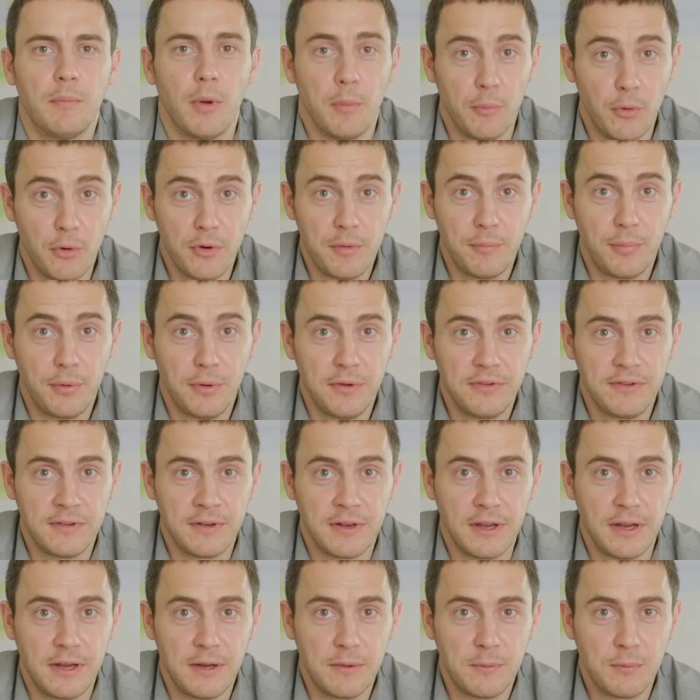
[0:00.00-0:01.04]
But more
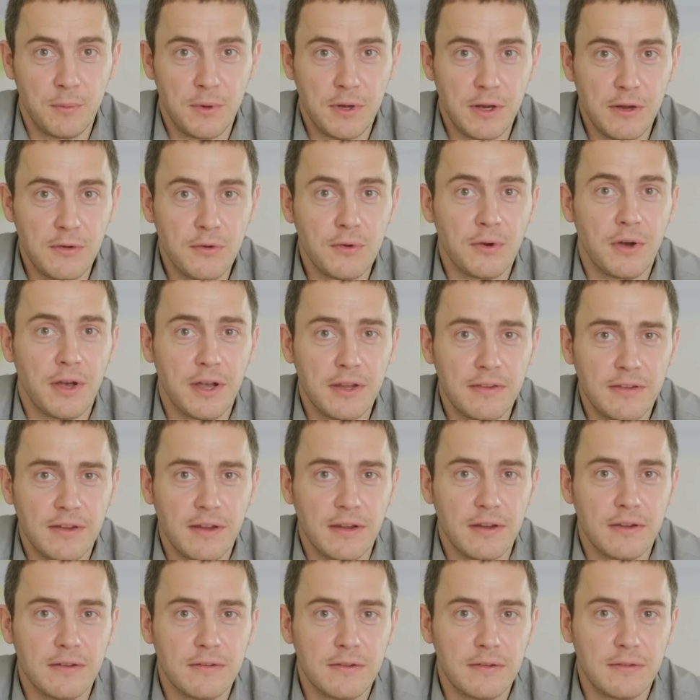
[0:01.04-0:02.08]
importantly, we need your
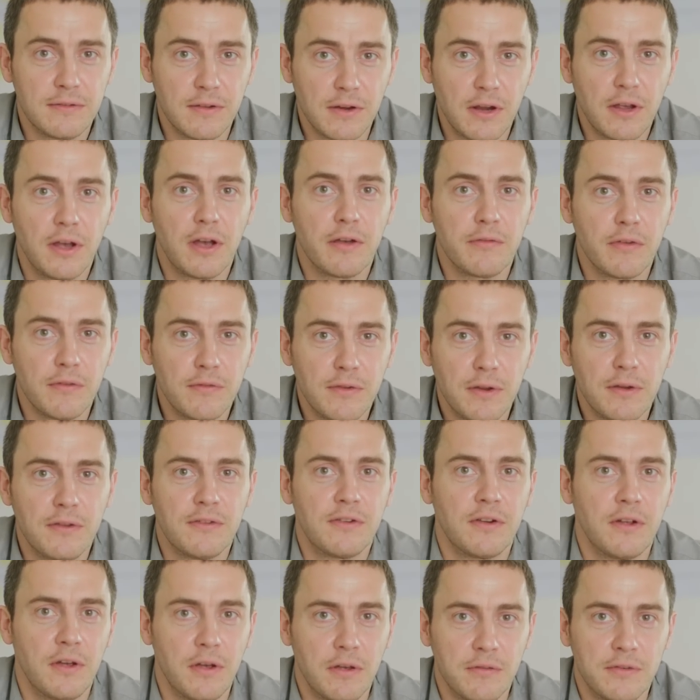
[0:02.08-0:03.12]
ideas to carve the
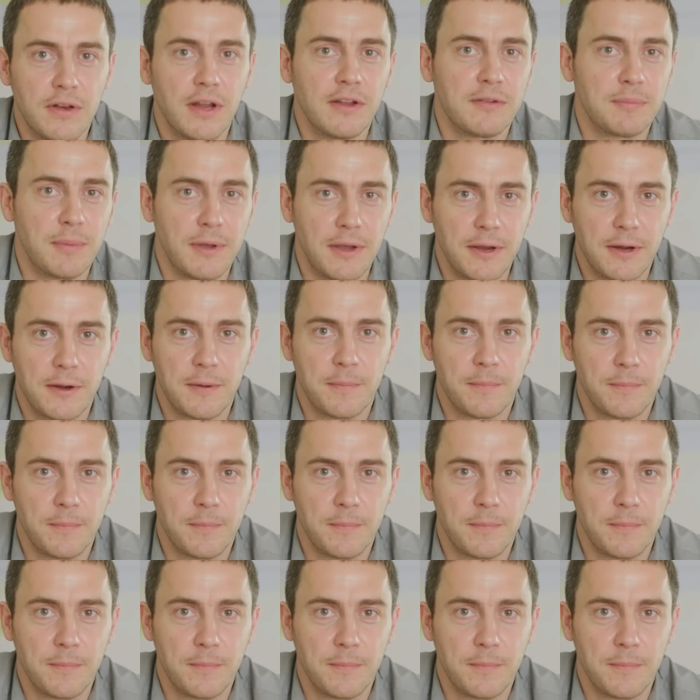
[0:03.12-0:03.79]
future of nexpaq.